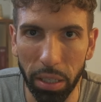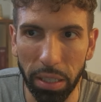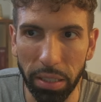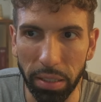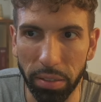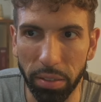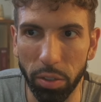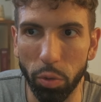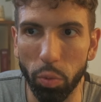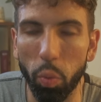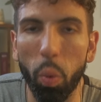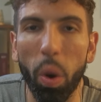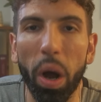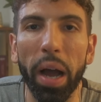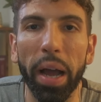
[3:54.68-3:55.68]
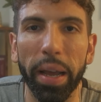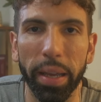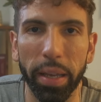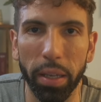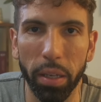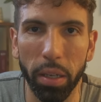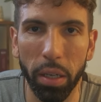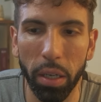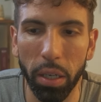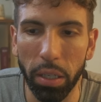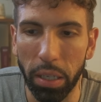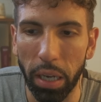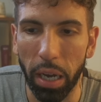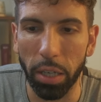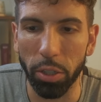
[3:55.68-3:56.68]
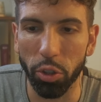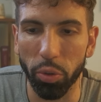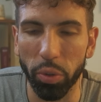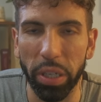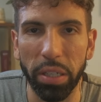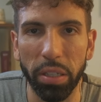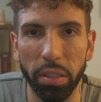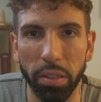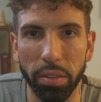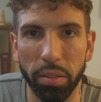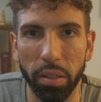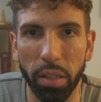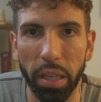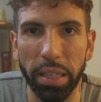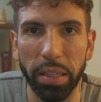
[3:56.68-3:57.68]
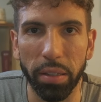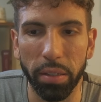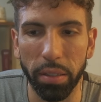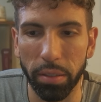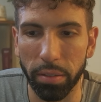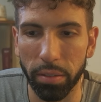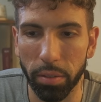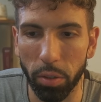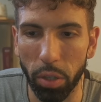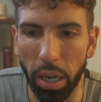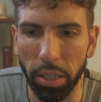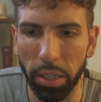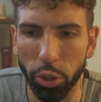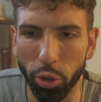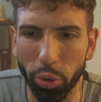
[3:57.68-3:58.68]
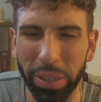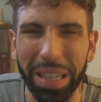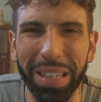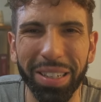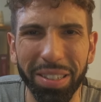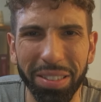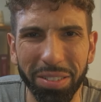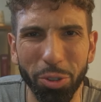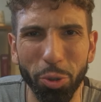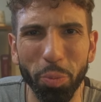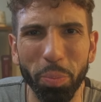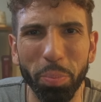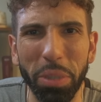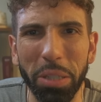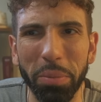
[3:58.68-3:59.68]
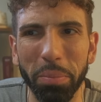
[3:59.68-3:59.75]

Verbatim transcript: This is why God created us like this. God created us to be